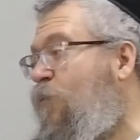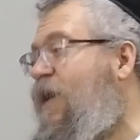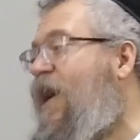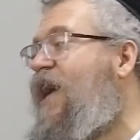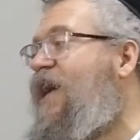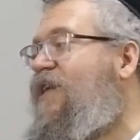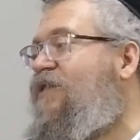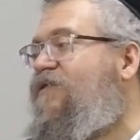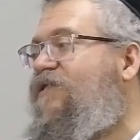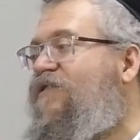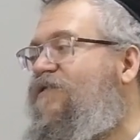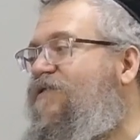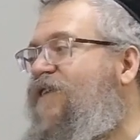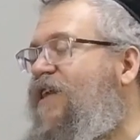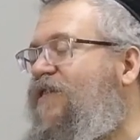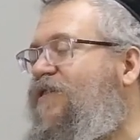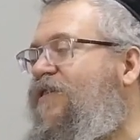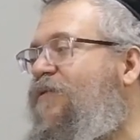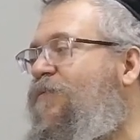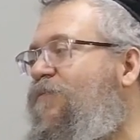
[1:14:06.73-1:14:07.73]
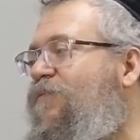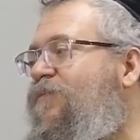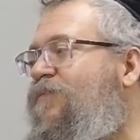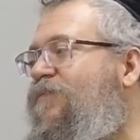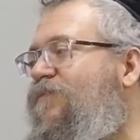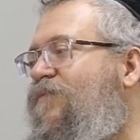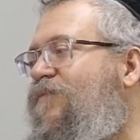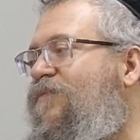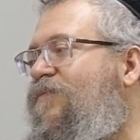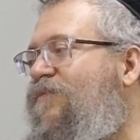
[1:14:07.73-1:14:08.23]
but that's where the
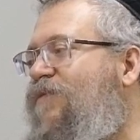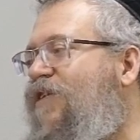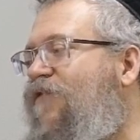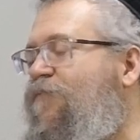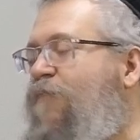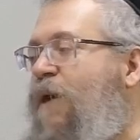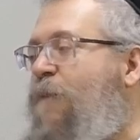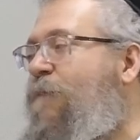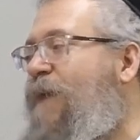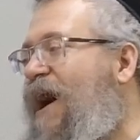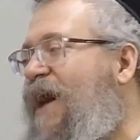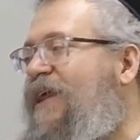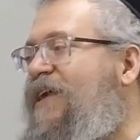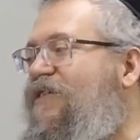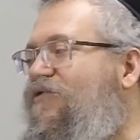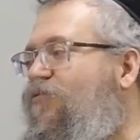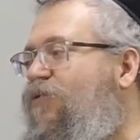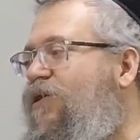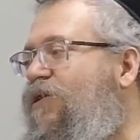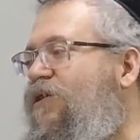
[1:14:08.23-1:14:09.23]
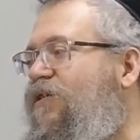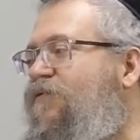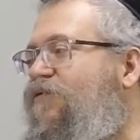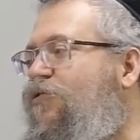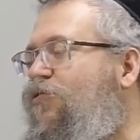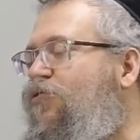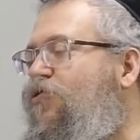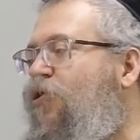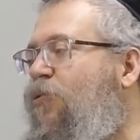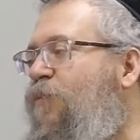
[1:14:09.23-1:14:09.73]
Jew comes along to bridge these
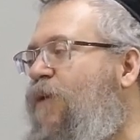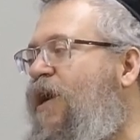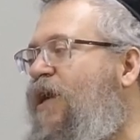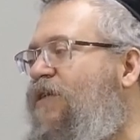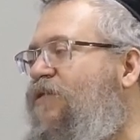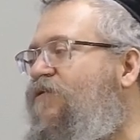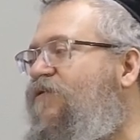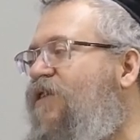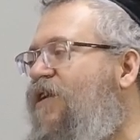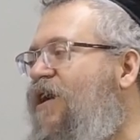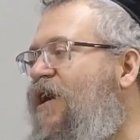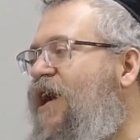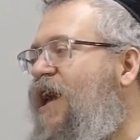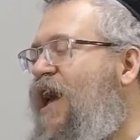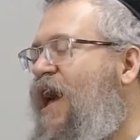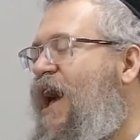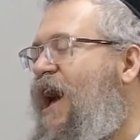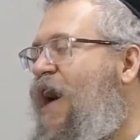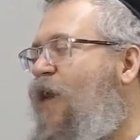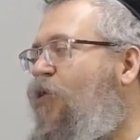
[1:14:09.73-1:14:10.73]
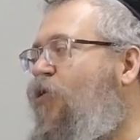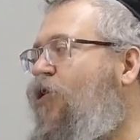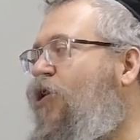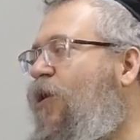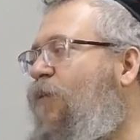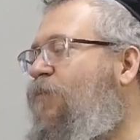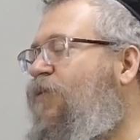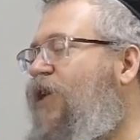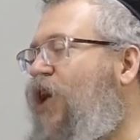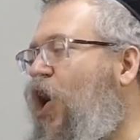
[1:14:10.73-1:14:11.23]
two worlds and make the lower
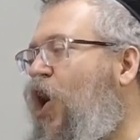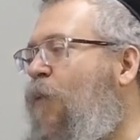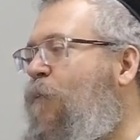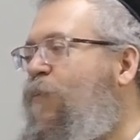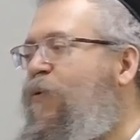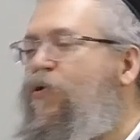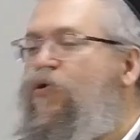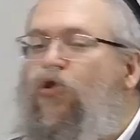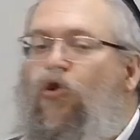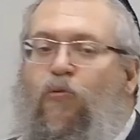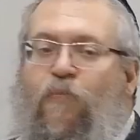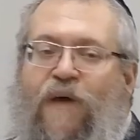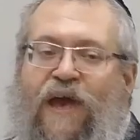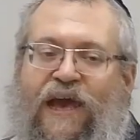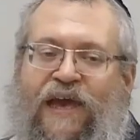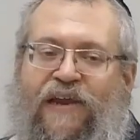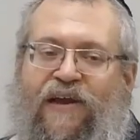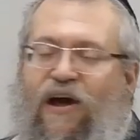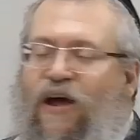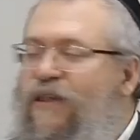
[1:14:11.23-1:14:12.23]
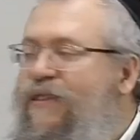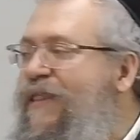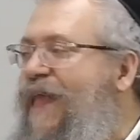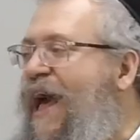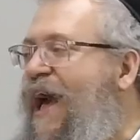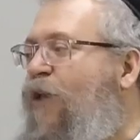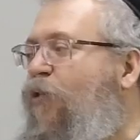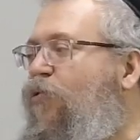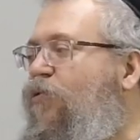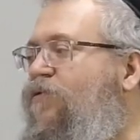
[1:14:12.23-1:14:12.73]
half be as godly conscious
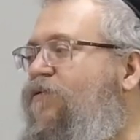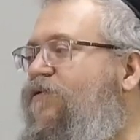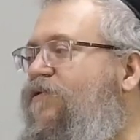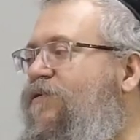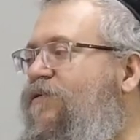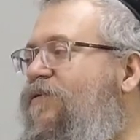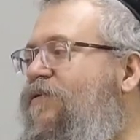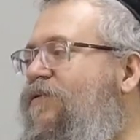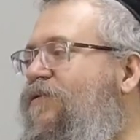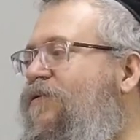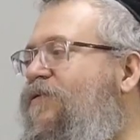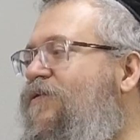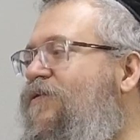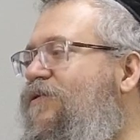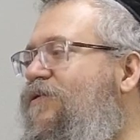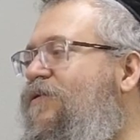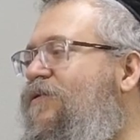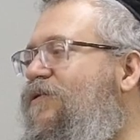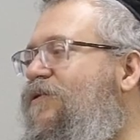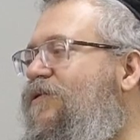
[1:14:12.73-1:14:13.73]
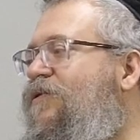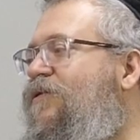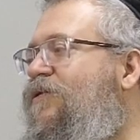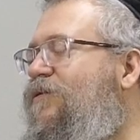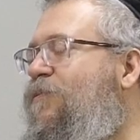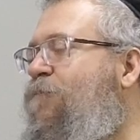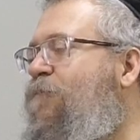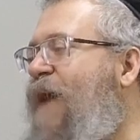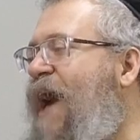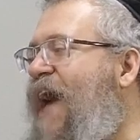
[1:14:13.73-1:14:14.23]
as the upper half.
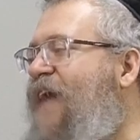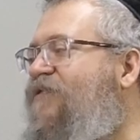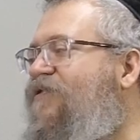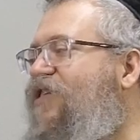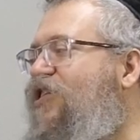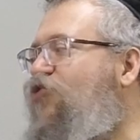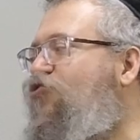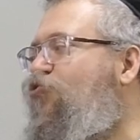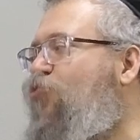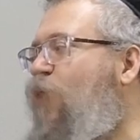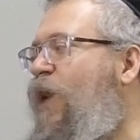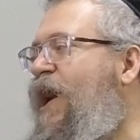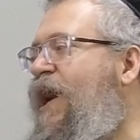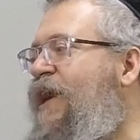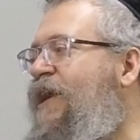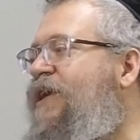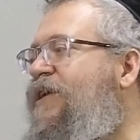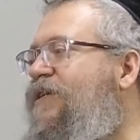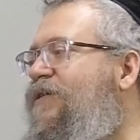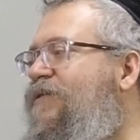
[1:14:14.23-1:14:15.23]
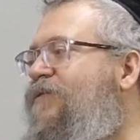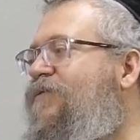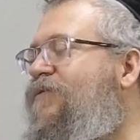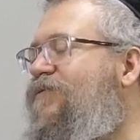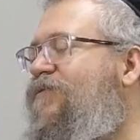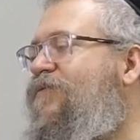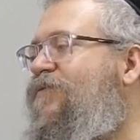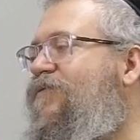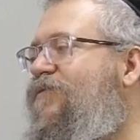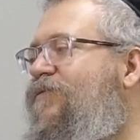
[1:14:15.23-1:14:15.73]

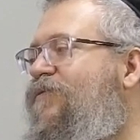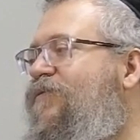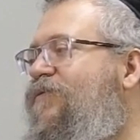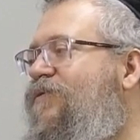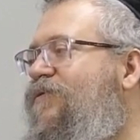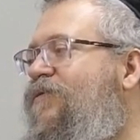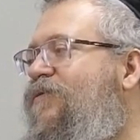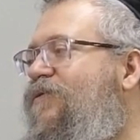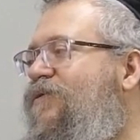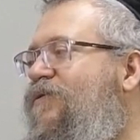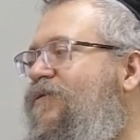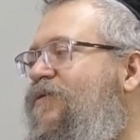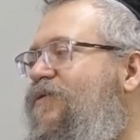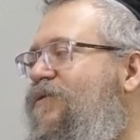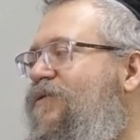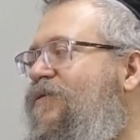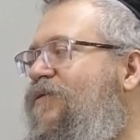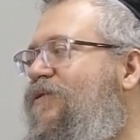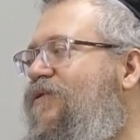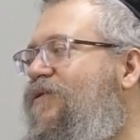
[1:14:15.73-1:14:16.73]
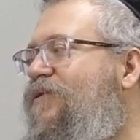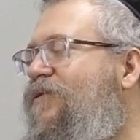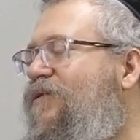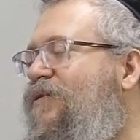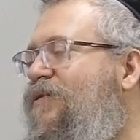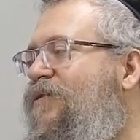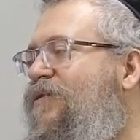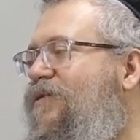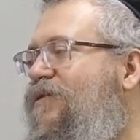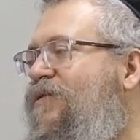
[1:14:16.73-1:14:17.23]
Because it's the world of separation.
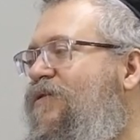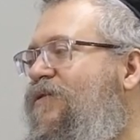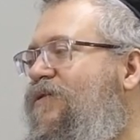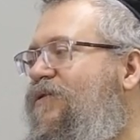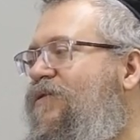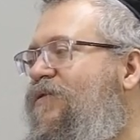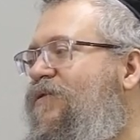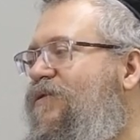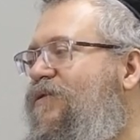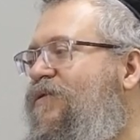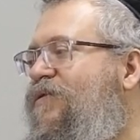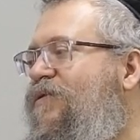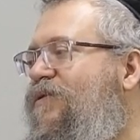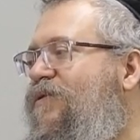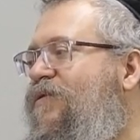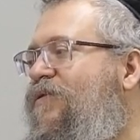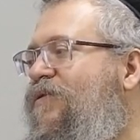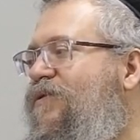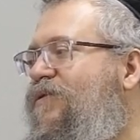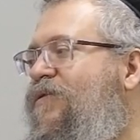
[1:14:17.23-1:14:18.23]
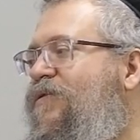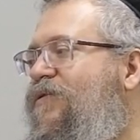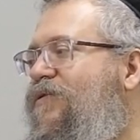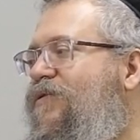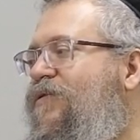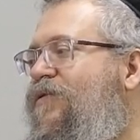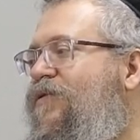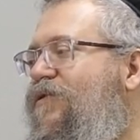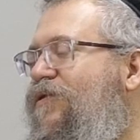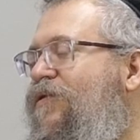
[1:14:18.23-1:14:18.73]
And
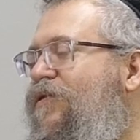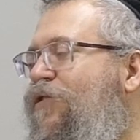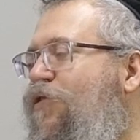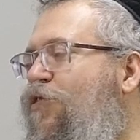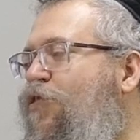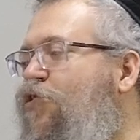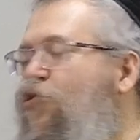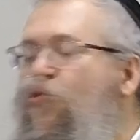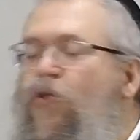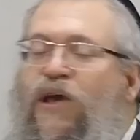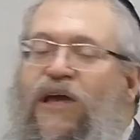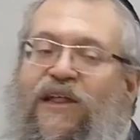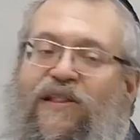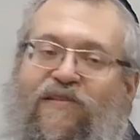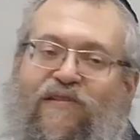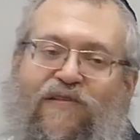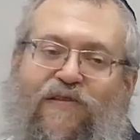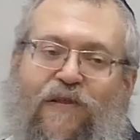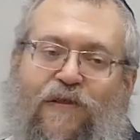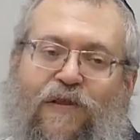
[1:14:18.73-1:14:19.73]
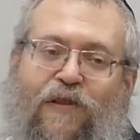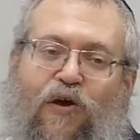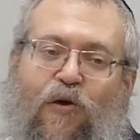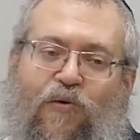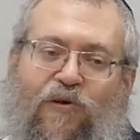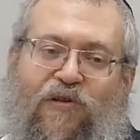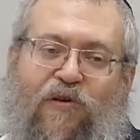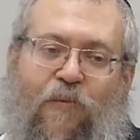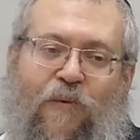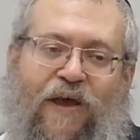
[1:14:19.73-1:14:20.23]
it's hinted to,
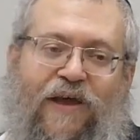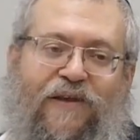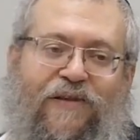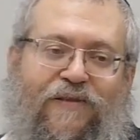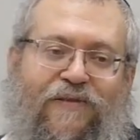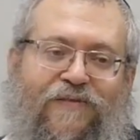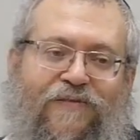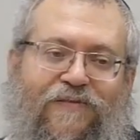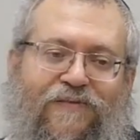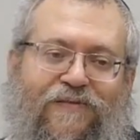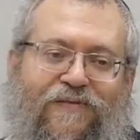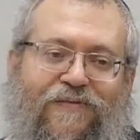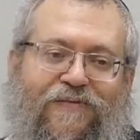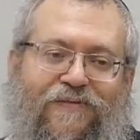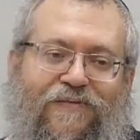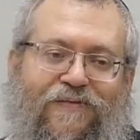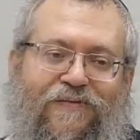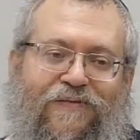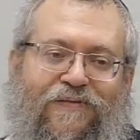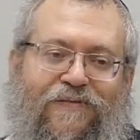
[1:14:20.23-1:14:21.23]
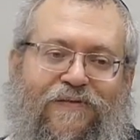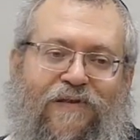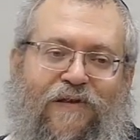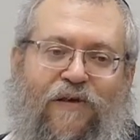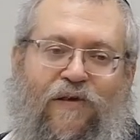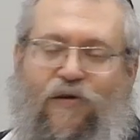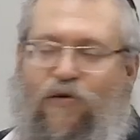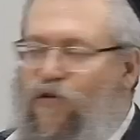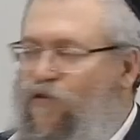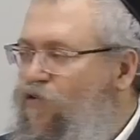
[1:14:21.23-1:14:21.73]
right at the story of creation,
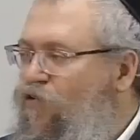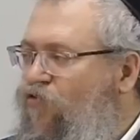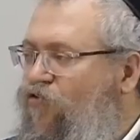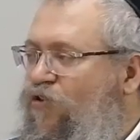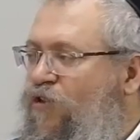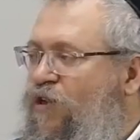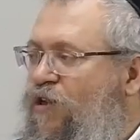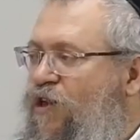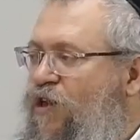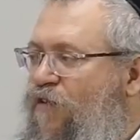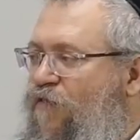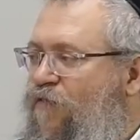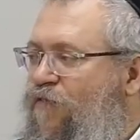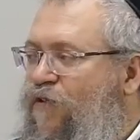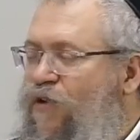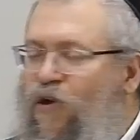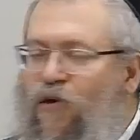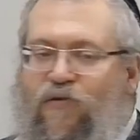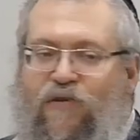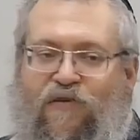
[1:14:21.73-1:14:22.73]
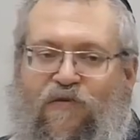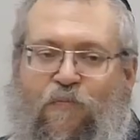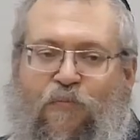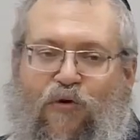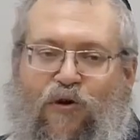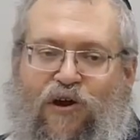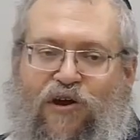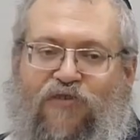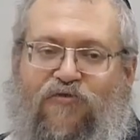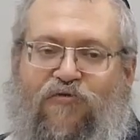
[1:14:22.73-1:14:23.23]
you have Hashem
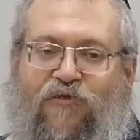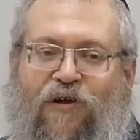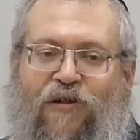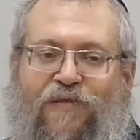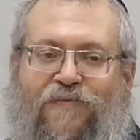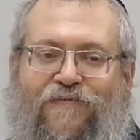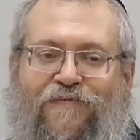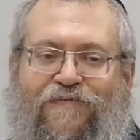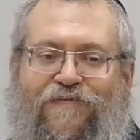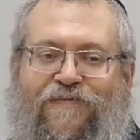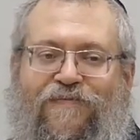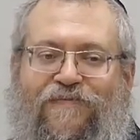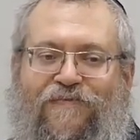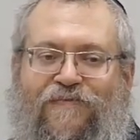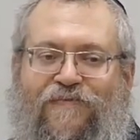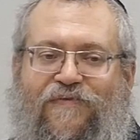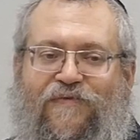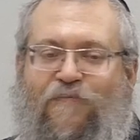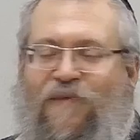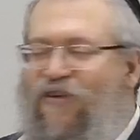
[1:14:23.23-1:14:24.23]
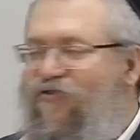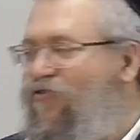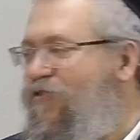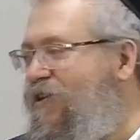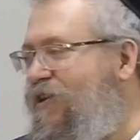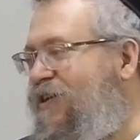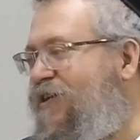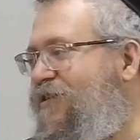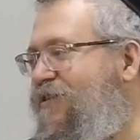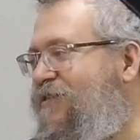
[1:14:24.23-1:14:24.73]
telling you where
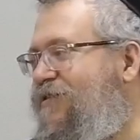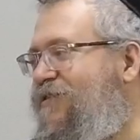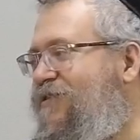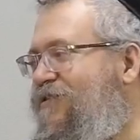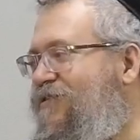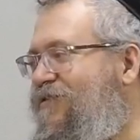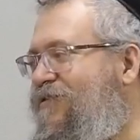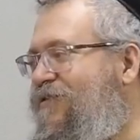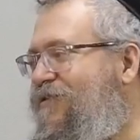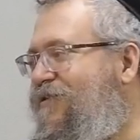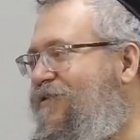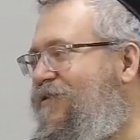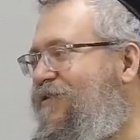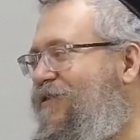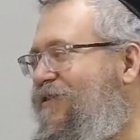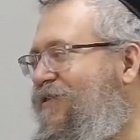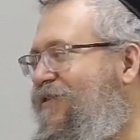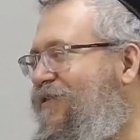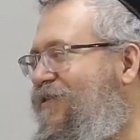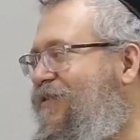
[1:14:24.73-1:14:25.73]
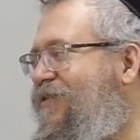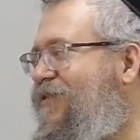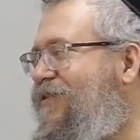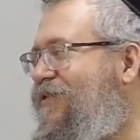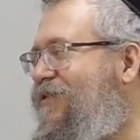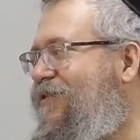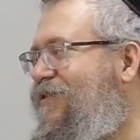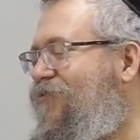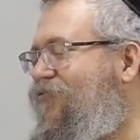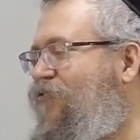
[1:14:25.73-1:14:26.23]
this separation comes from.
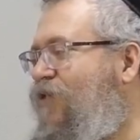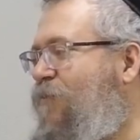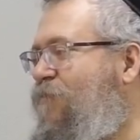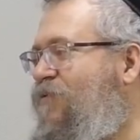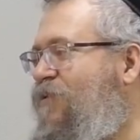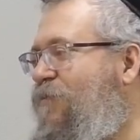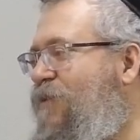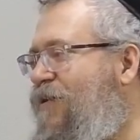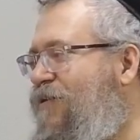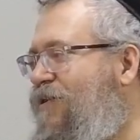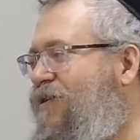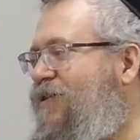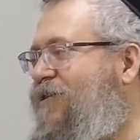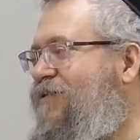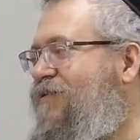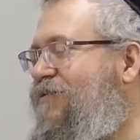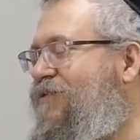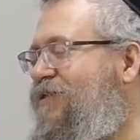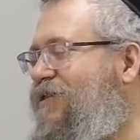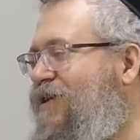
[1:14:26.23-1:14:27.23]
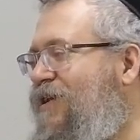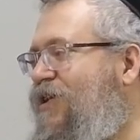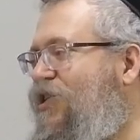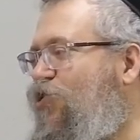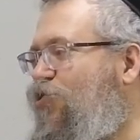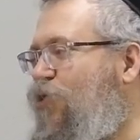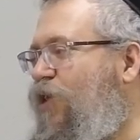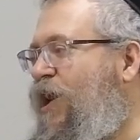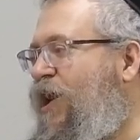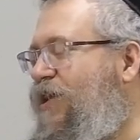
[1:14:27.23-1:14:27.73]
As it says, Venar
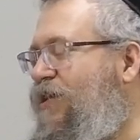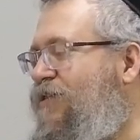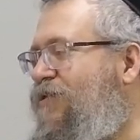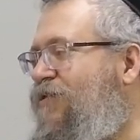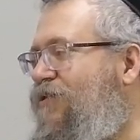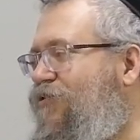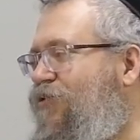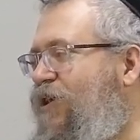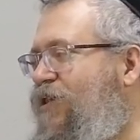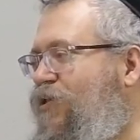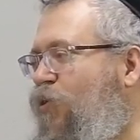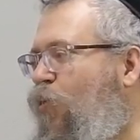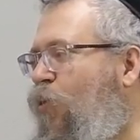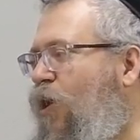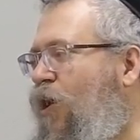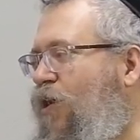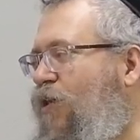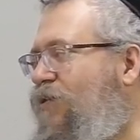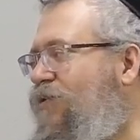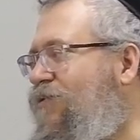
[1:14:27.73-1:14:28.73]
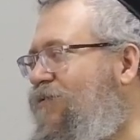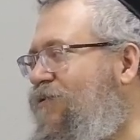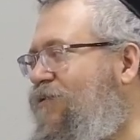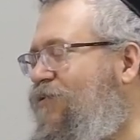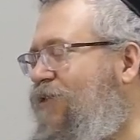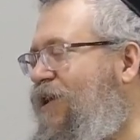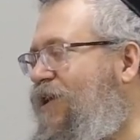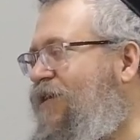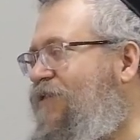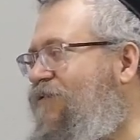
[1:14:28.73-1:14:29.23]
Yotzei Me Eden. Eden is the
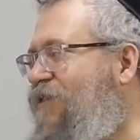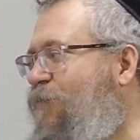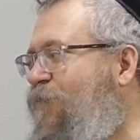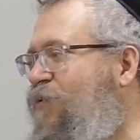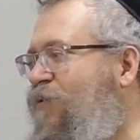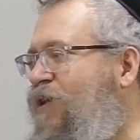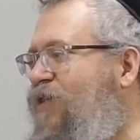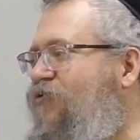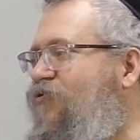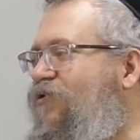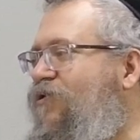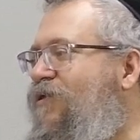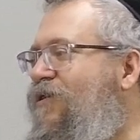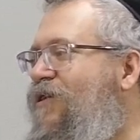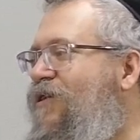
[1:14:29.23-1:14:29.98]
first point.